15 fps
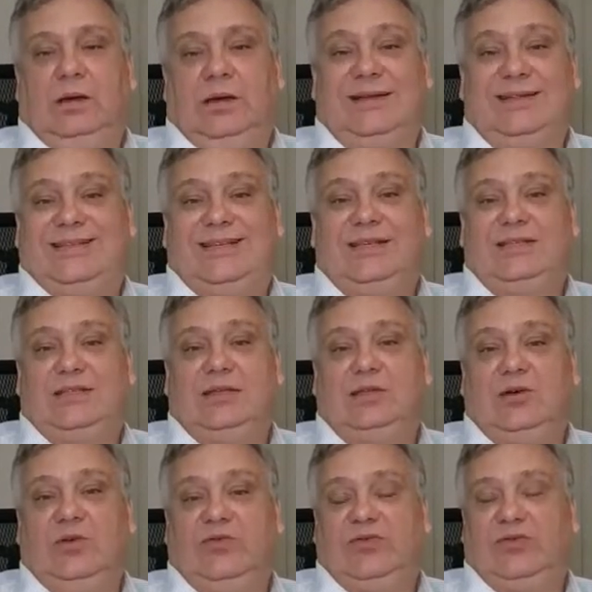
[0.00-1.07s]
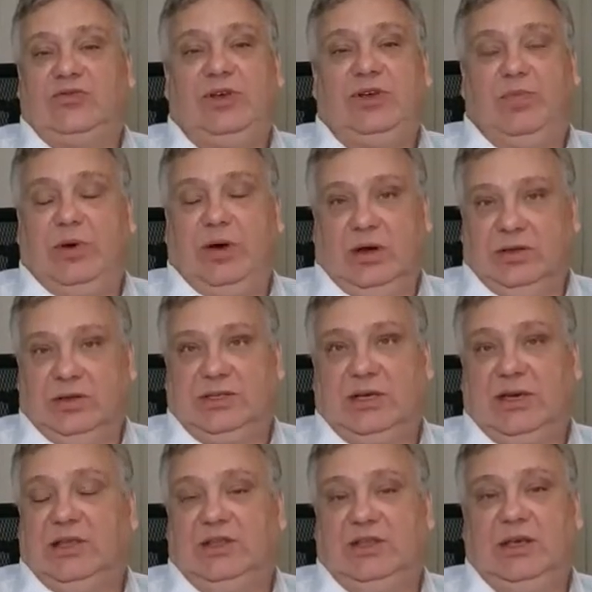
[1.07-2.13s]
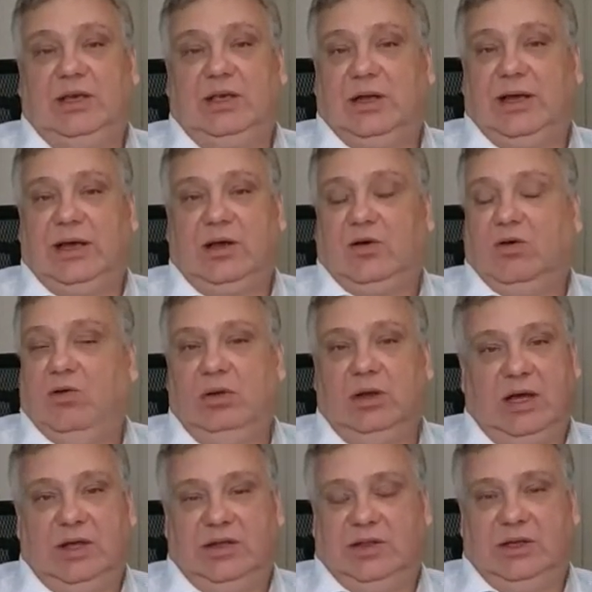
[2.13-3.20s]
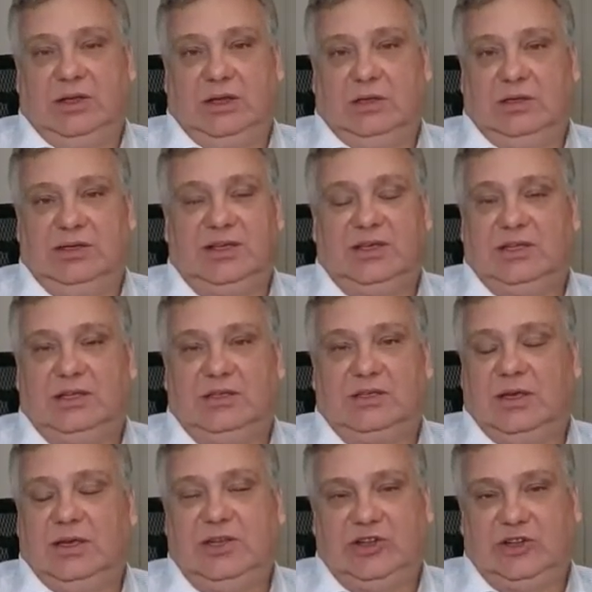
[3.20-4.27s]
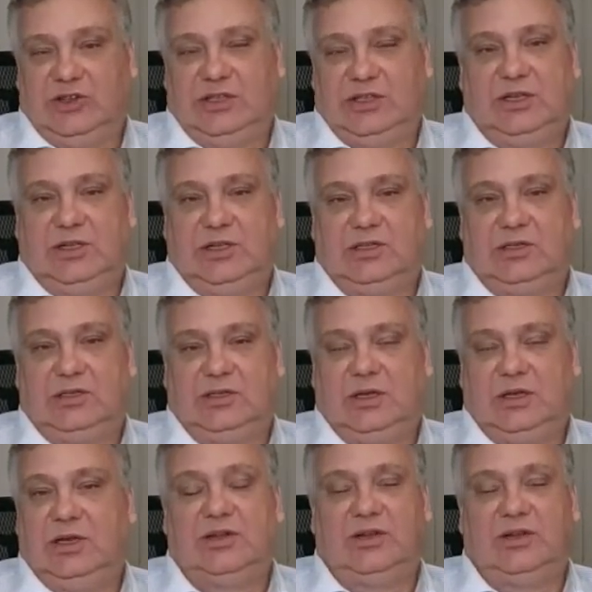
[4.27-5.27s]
consisted of 3 parts, I think, like all other cities, ancient cities in